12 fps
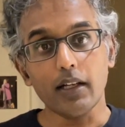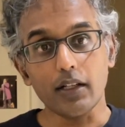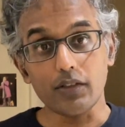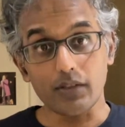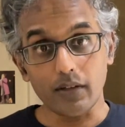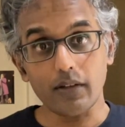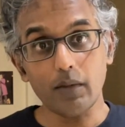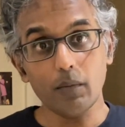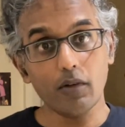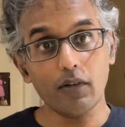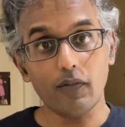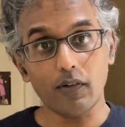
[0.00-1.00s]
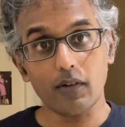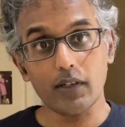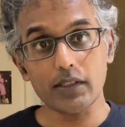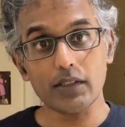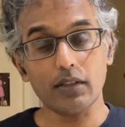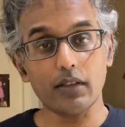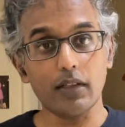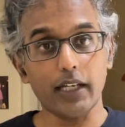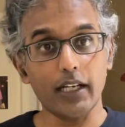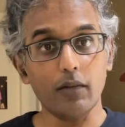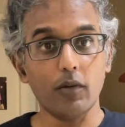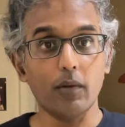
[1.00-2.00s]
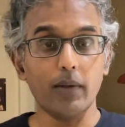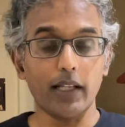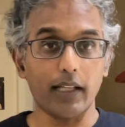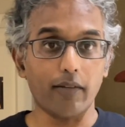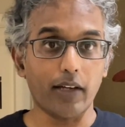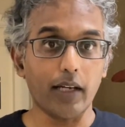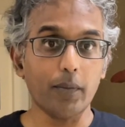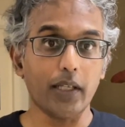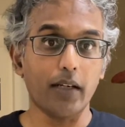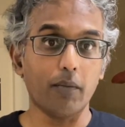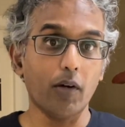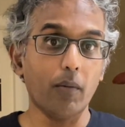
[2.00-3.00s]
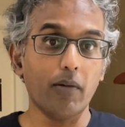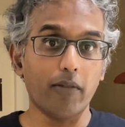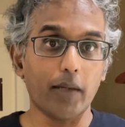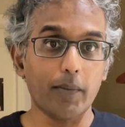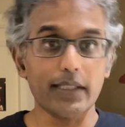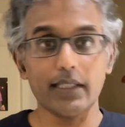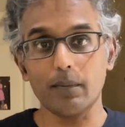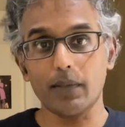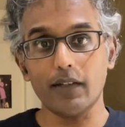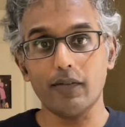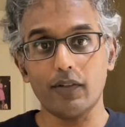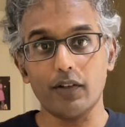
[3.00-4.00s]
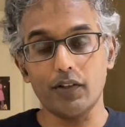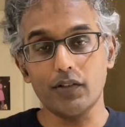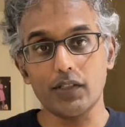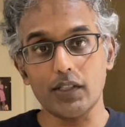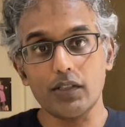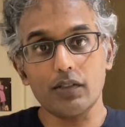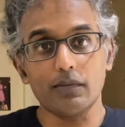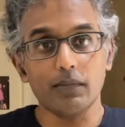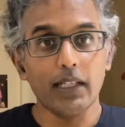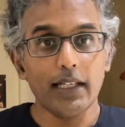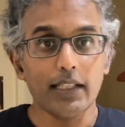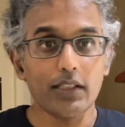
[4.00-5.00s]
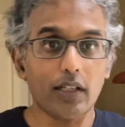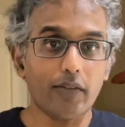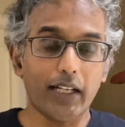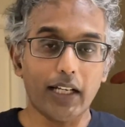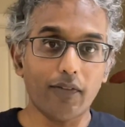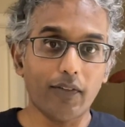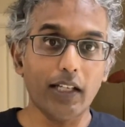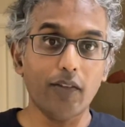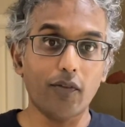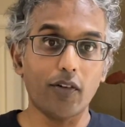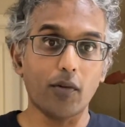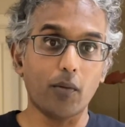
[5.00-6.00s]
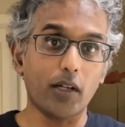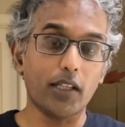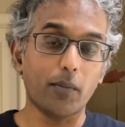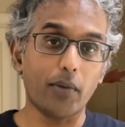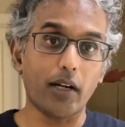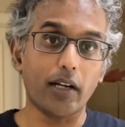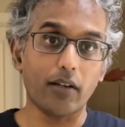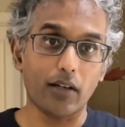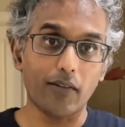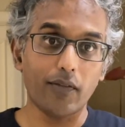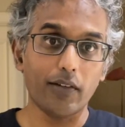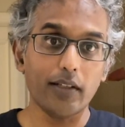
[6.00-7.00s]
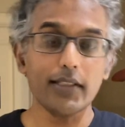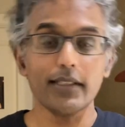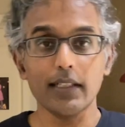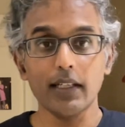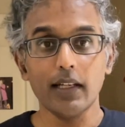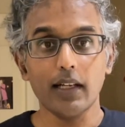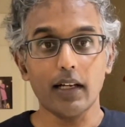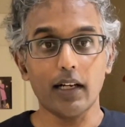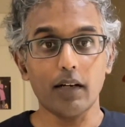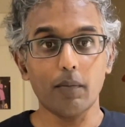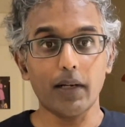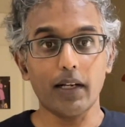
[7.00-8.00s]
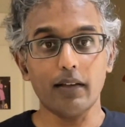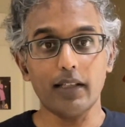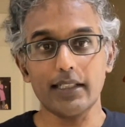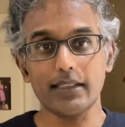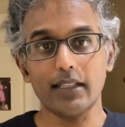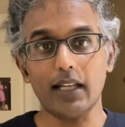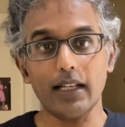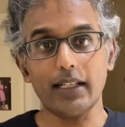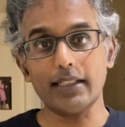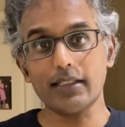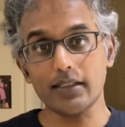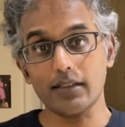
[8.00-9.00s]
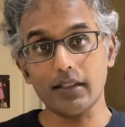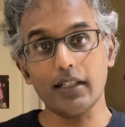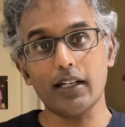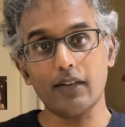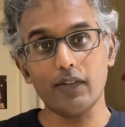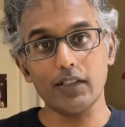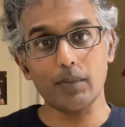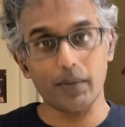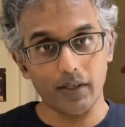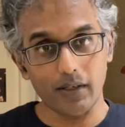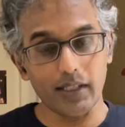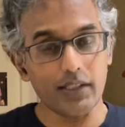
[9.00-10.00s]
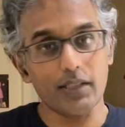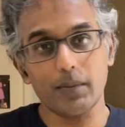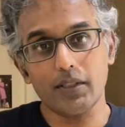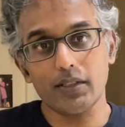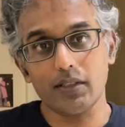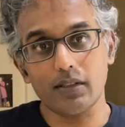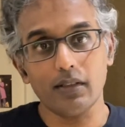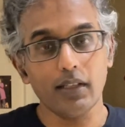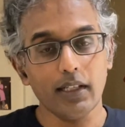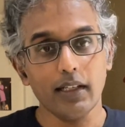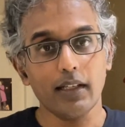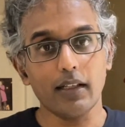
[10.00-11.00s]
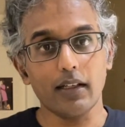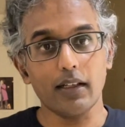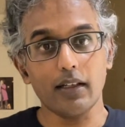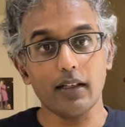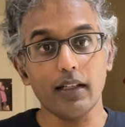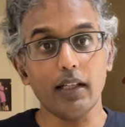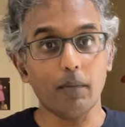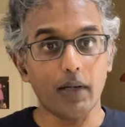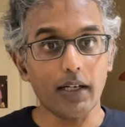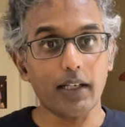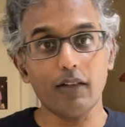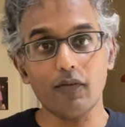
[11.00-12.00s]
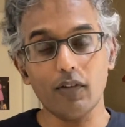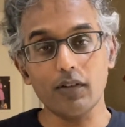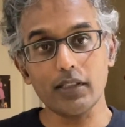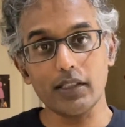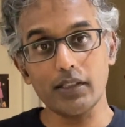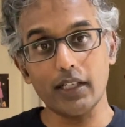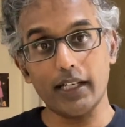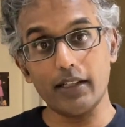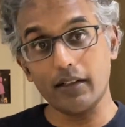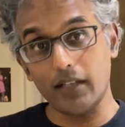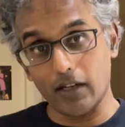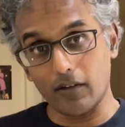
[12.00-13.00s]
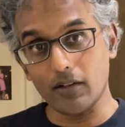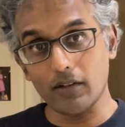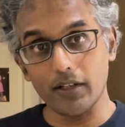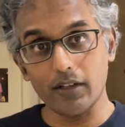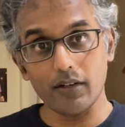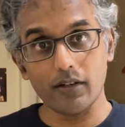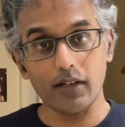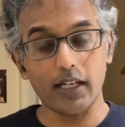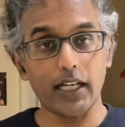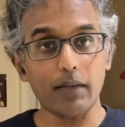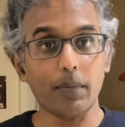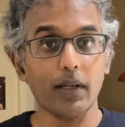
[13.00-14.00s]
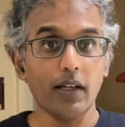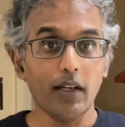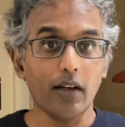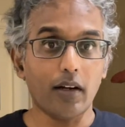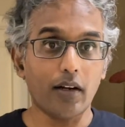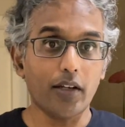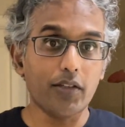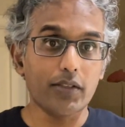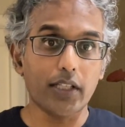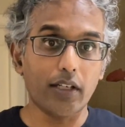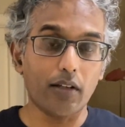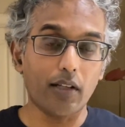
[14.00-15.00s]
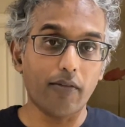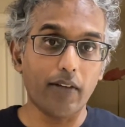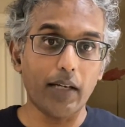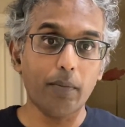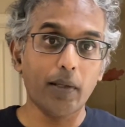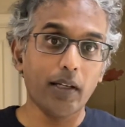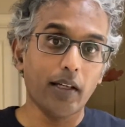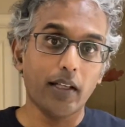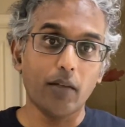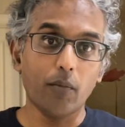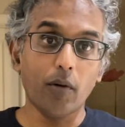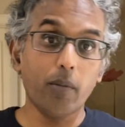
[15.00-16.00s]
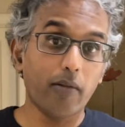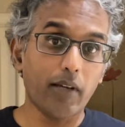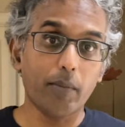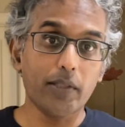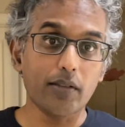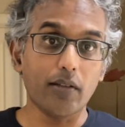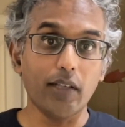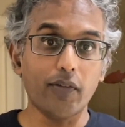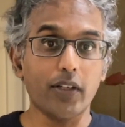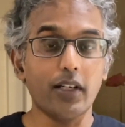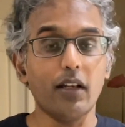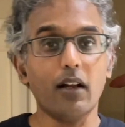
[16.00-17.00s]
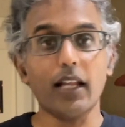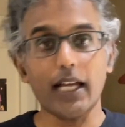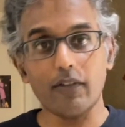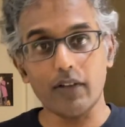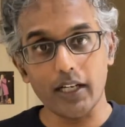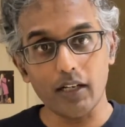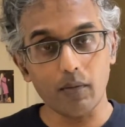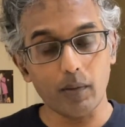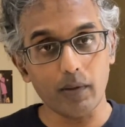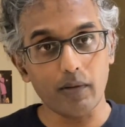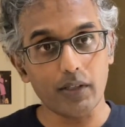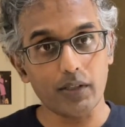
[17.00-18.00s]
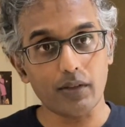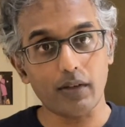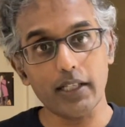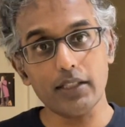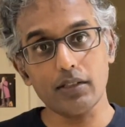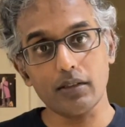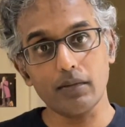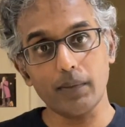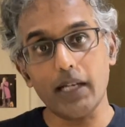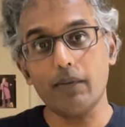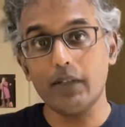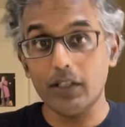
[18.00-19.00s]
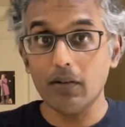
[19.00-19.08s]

generally more focused on native mobile and the web. Then mobile web is simply for users to sort of get a feel for what the product offers. Uh, but that's not necessarily our first priority just because you know uh, in the market folks are either downloading your app or using it on the web the mobile web is only if you did not have a native mobile version right so yeah we do